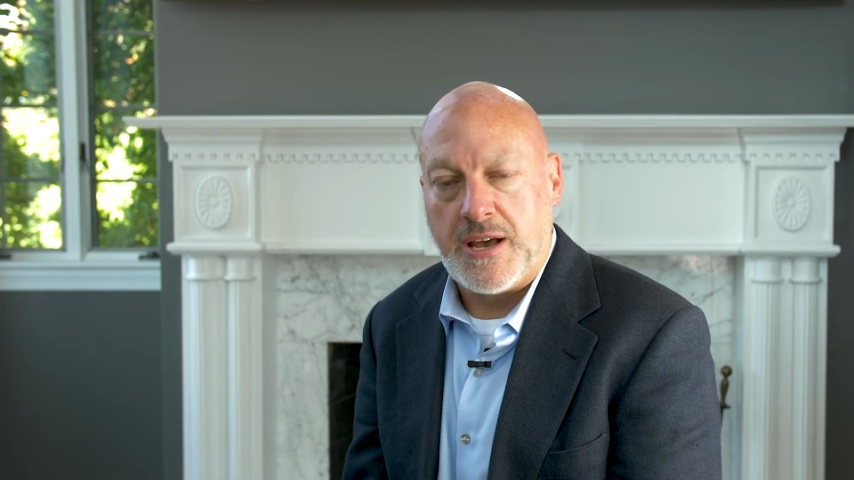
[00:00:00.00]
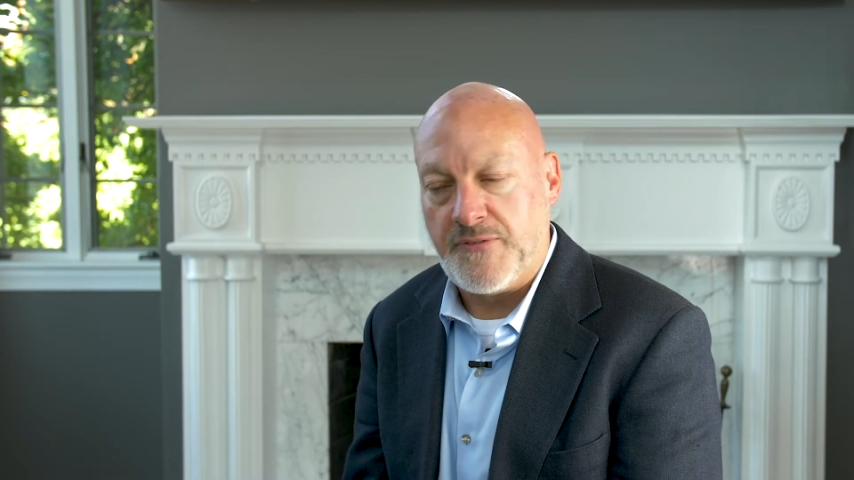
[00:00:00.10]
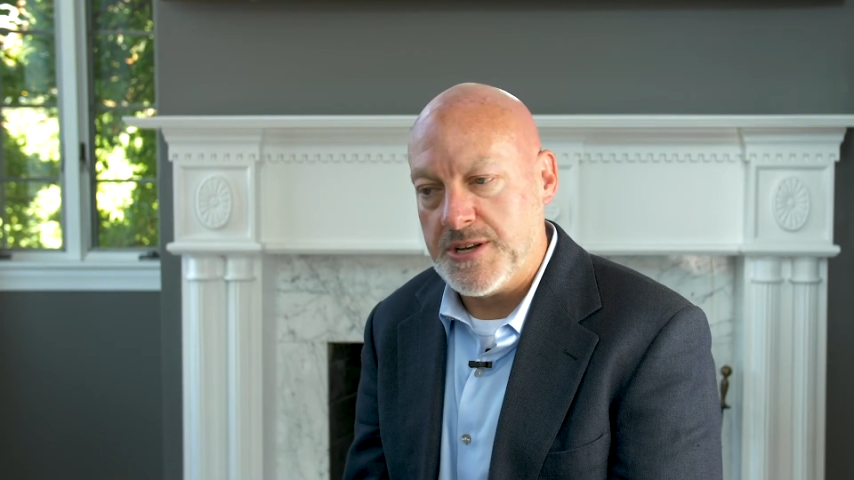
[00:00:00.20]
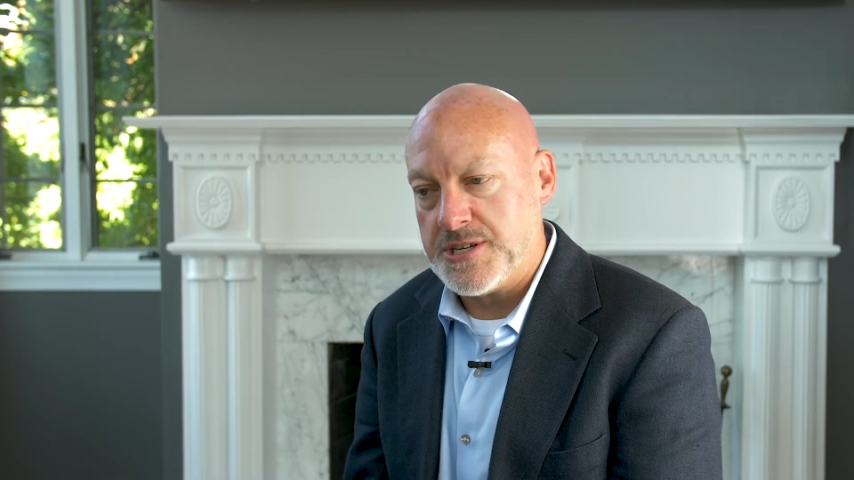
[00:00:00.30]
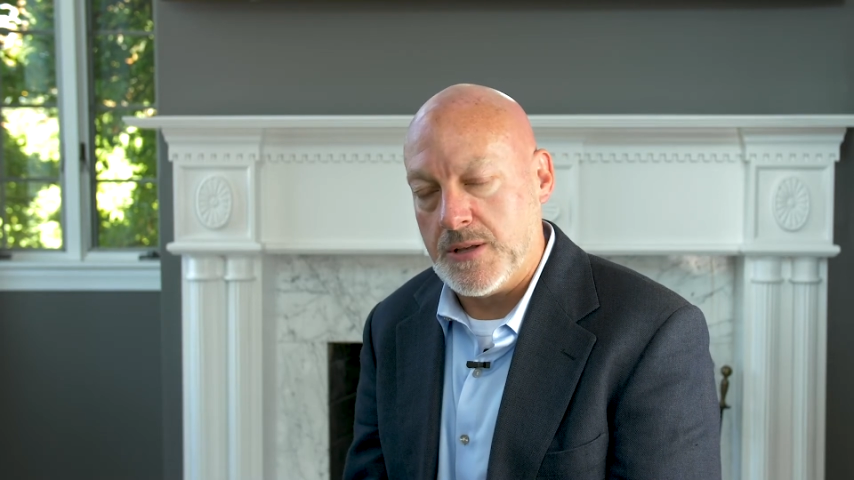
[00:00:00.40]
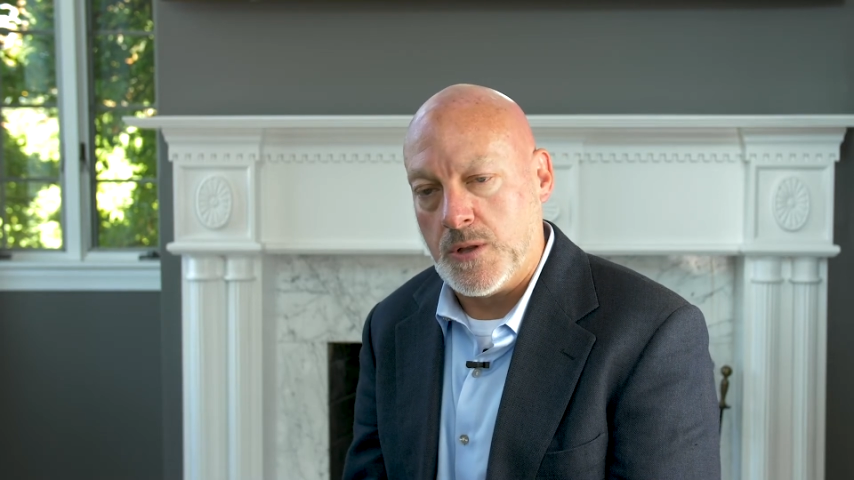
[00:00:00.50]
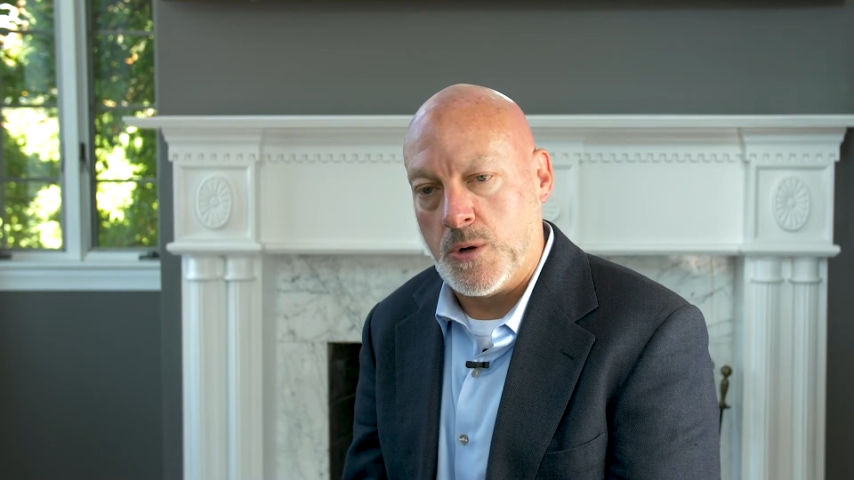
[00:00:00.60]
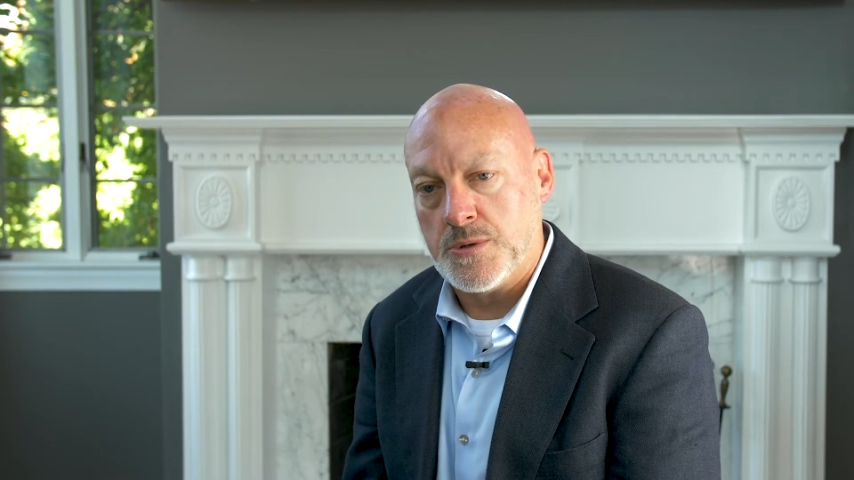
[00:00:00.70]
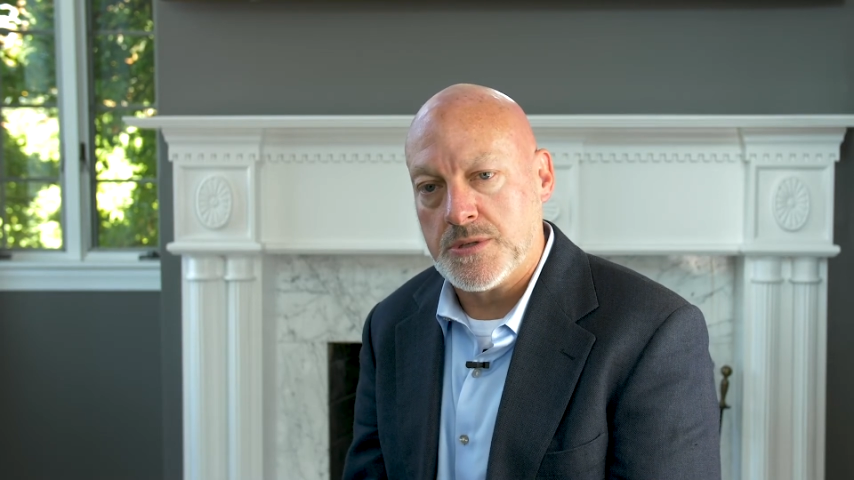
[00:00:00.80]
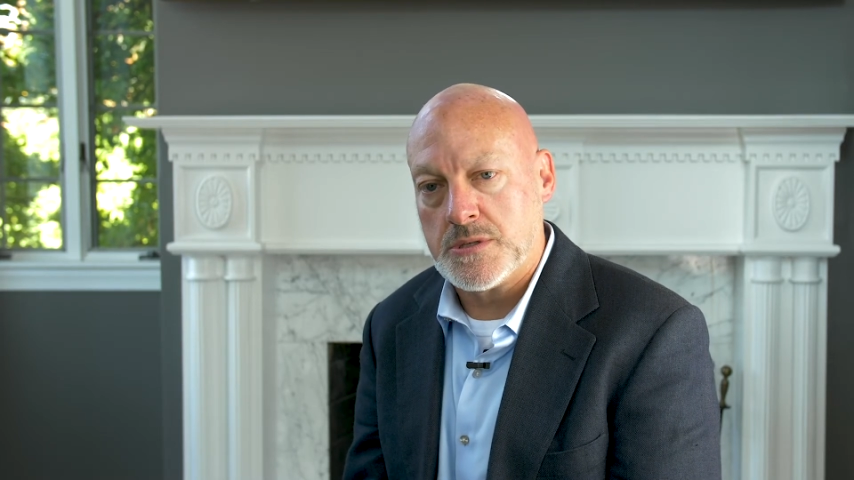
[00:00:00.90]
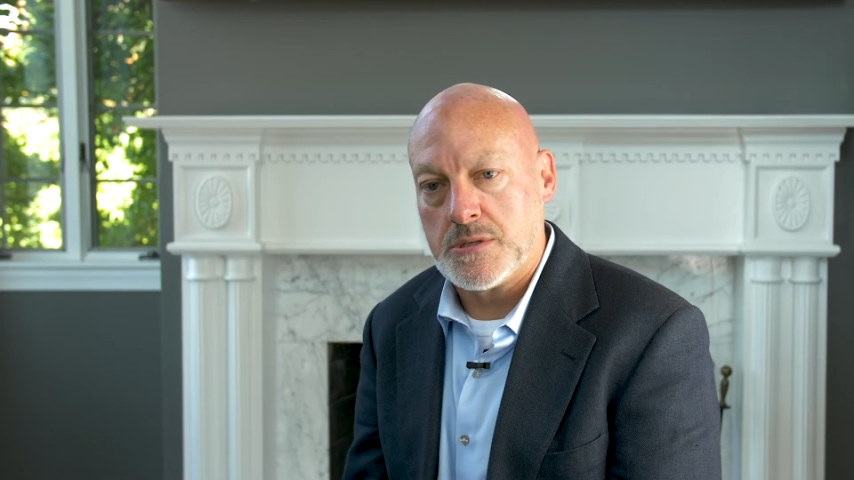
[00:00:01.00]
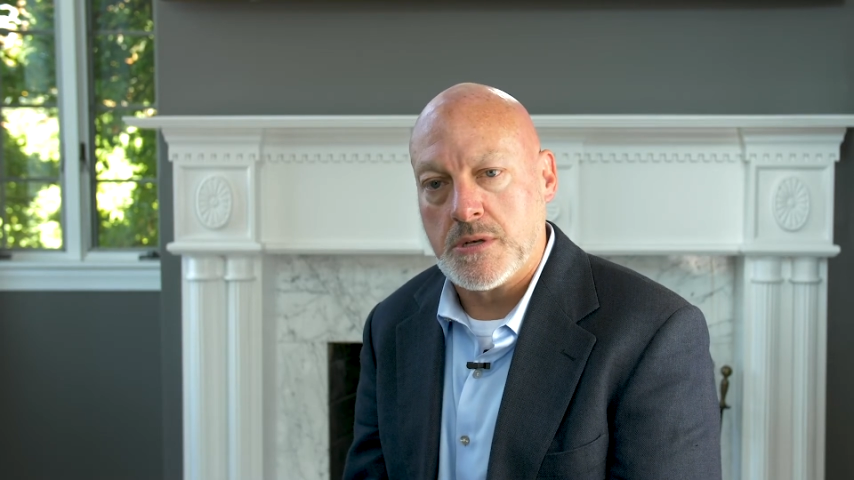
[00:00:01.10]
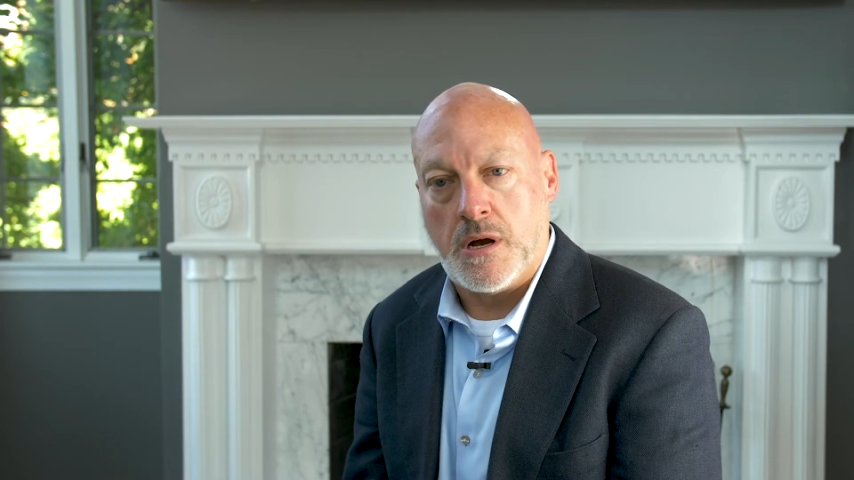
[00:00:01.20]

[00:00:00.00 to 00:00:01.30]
FHA loans,